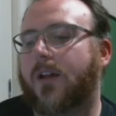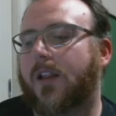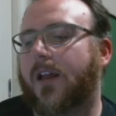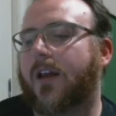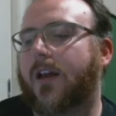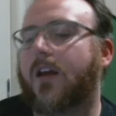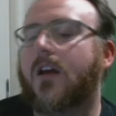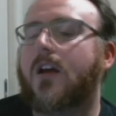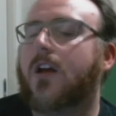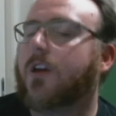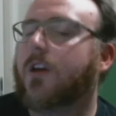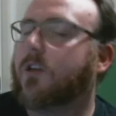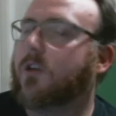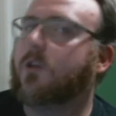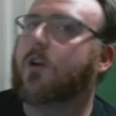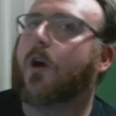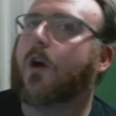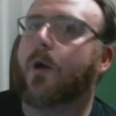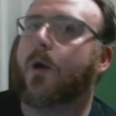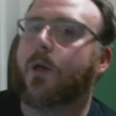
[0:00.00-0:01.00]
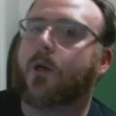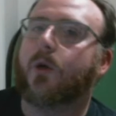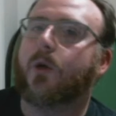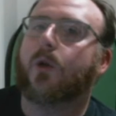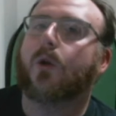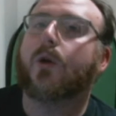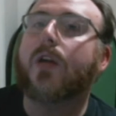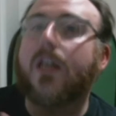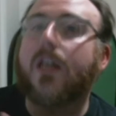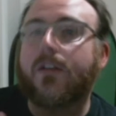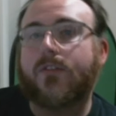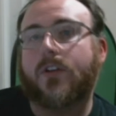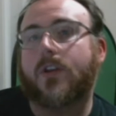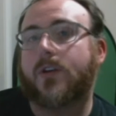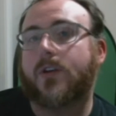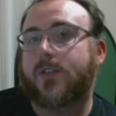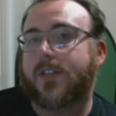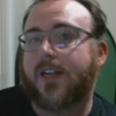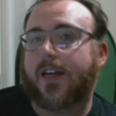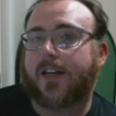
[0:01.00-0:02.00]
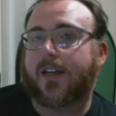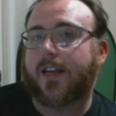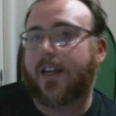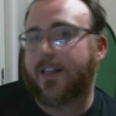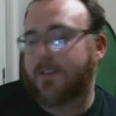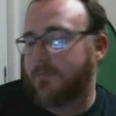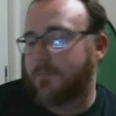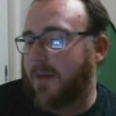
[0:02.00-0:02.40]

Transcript: Like, you're looking for those techniques.